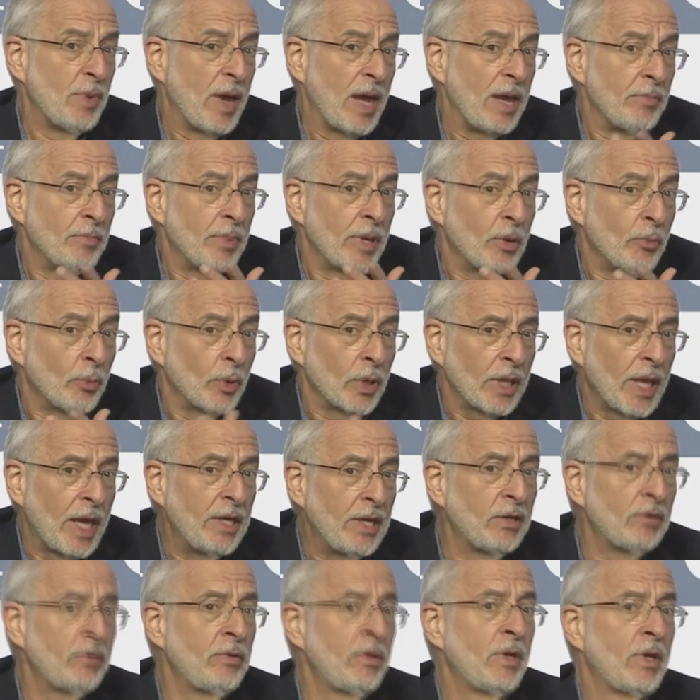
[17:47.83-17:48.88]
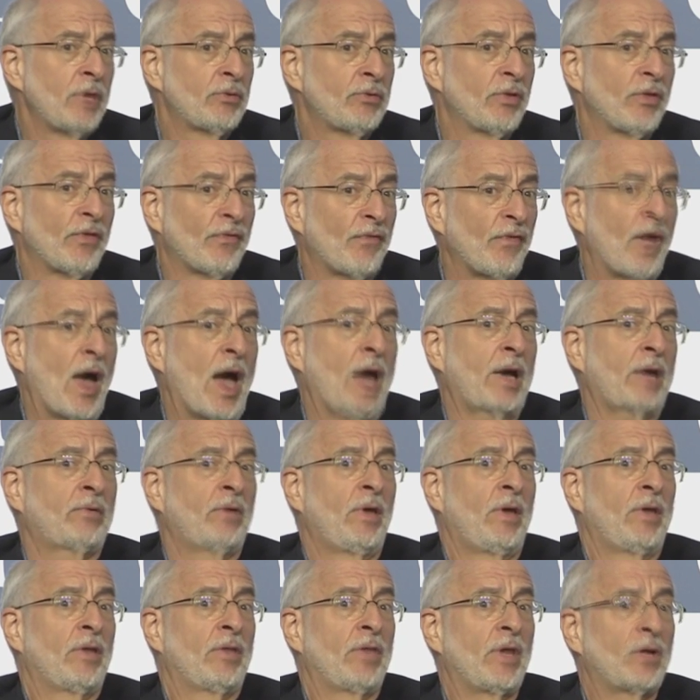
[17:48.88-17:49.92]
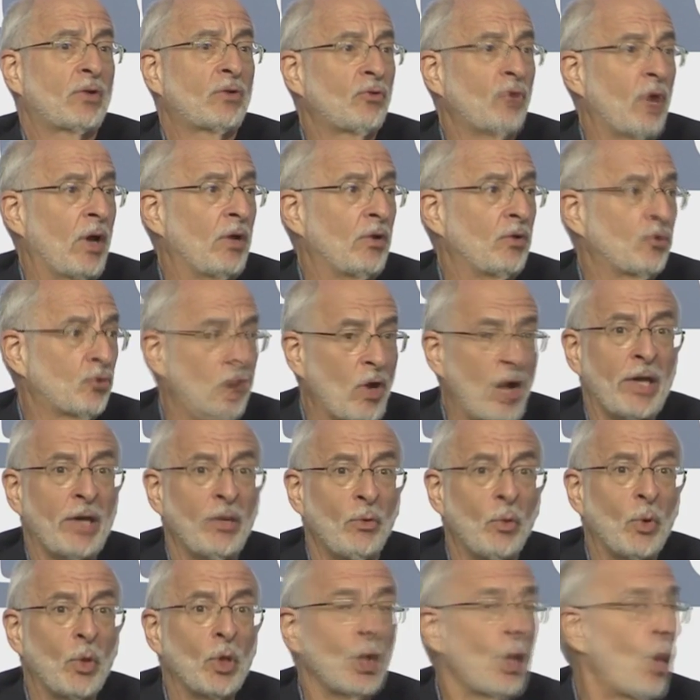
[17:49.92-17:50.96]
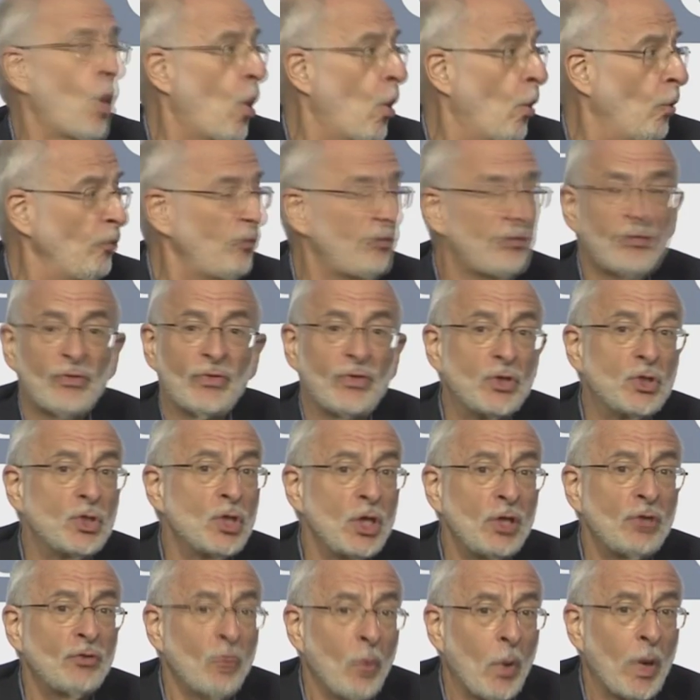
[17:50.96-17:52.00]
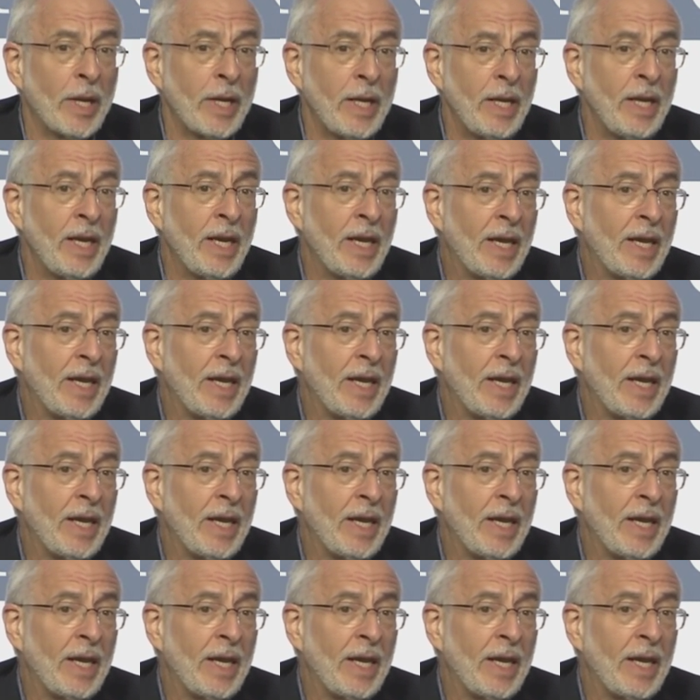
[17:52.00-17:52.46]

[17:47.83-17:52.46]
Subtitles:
may be related to the fact that China will host the G20